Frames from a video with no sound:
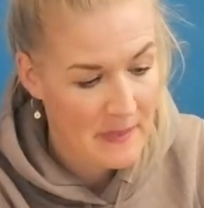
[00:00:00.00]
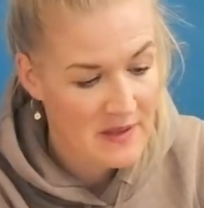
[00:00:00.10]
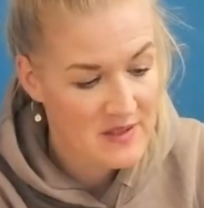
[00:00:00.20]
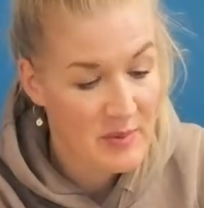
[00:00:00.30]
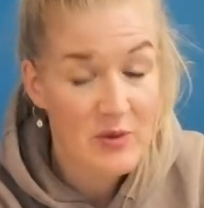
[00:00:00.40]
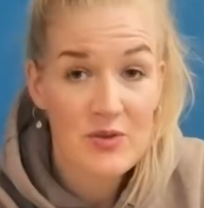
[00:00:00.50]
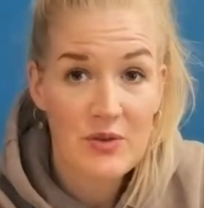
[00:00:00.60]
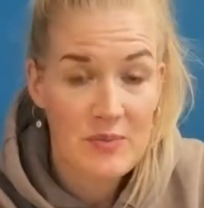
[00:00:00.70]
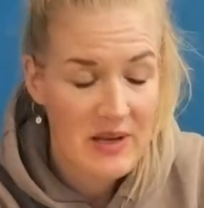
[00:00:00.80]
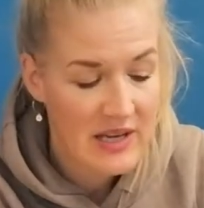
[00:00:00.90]
Spiritual
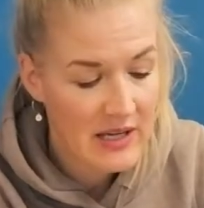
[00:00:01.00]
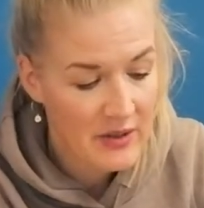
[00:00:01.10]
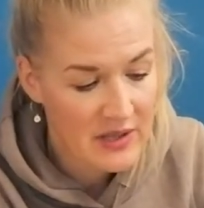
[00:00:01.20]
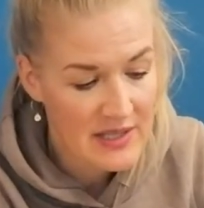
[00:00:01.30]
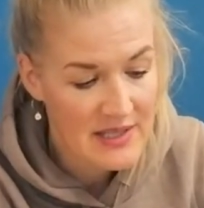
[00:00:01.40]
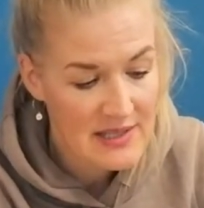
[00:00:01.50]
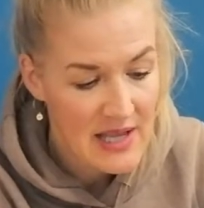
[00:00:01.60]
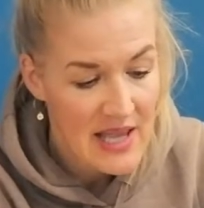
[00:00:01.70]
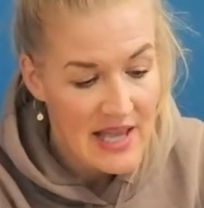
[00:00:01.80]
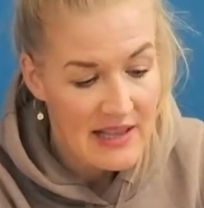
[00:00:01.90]
meaning here is
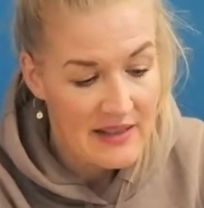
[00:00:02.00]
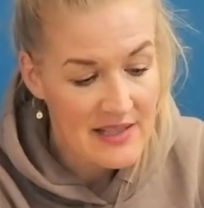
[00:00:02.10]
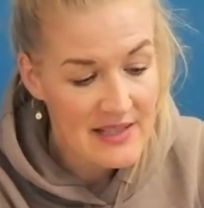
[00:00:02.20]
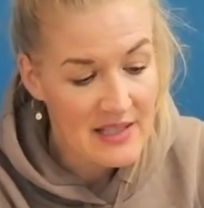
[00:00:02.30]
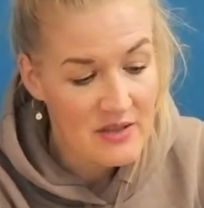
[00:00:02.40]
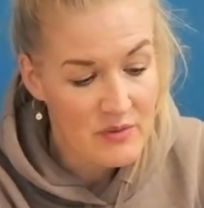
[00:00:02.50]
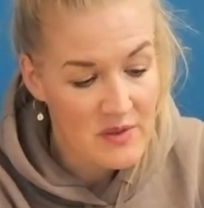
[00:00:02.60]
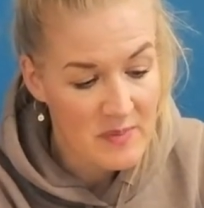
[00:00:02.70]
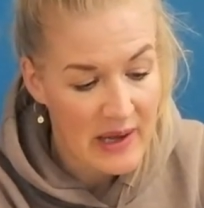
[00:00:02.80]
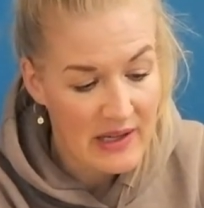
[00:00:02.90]
listen and
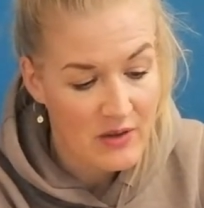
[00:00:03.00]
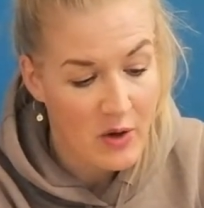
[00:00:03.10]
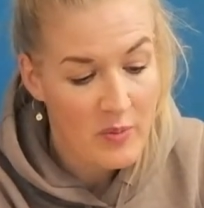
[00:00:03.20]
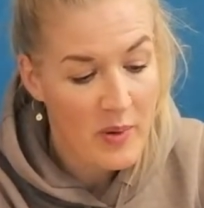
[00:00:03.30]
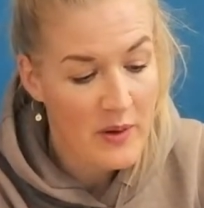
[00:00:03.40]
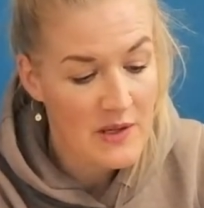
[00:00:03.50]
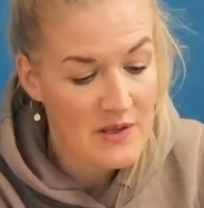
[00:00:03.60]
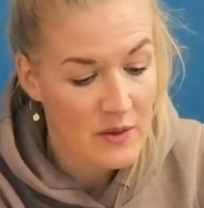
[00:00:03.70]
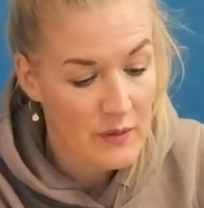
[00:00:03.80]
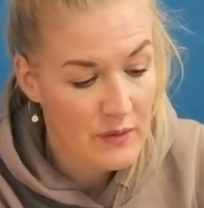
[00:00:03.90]
respect all points
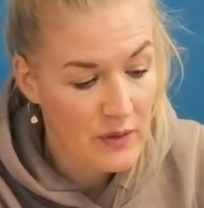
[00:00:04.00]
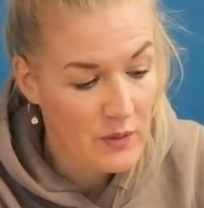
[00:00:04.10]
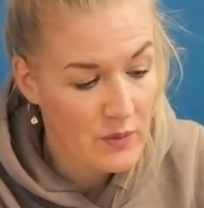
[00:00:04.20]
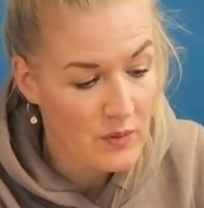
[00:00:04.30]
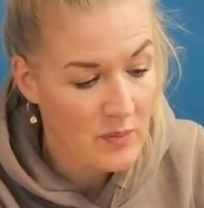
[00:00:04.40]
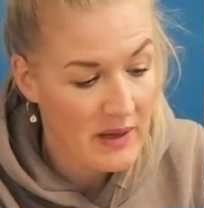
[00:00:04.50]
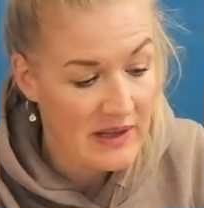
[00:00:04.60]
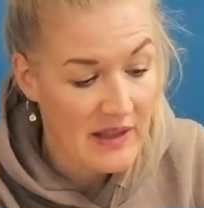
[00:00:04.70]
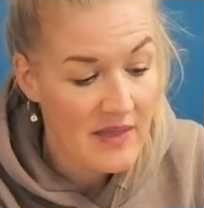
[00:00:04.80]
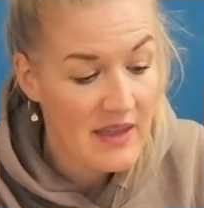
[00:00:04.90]
of view, but
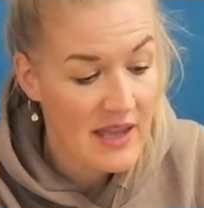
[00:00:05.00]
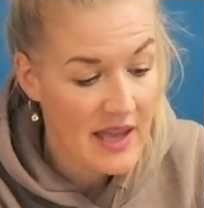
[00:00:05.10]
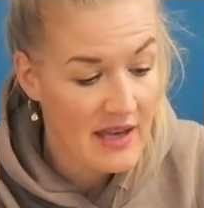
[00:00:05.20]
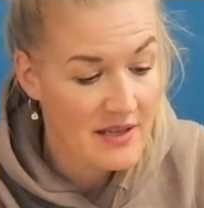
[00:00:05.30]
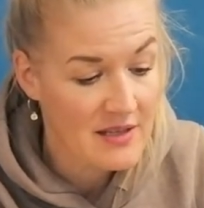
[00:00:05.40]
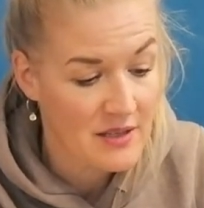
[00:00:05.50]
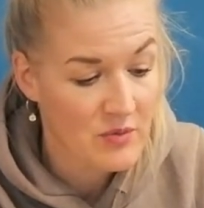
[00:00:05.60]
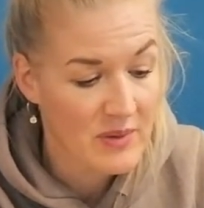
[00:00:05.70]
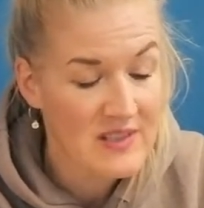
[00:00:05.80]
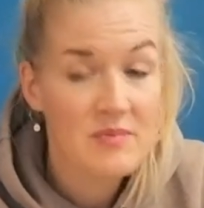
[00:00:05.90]
in the end, you
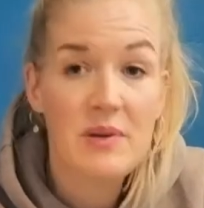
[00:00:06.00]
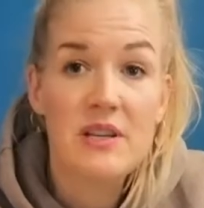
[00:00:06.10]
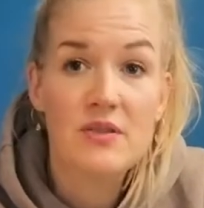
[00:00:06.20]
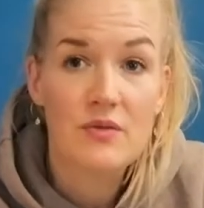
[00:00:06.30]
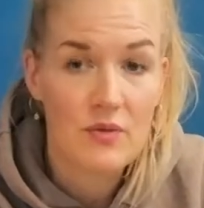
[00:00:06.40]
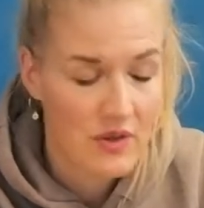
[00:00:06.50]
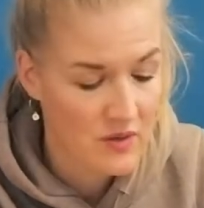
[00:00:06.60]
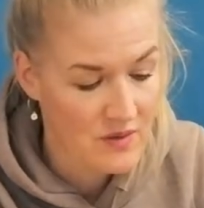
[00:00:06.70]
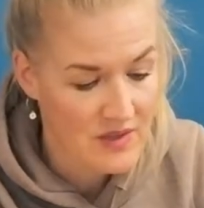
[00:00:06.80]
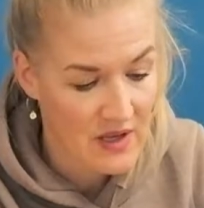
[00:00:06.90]
must be true to
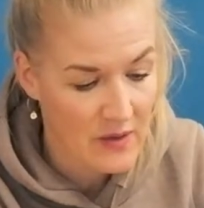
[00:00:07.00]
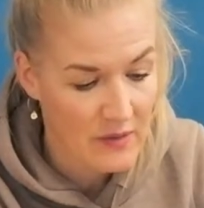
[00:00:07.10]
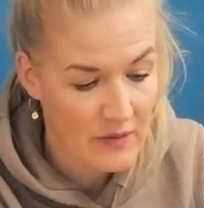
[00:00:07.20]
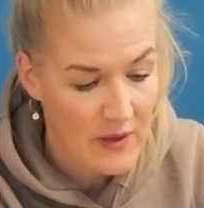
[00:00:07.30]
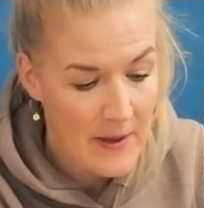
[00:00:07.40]
yourself.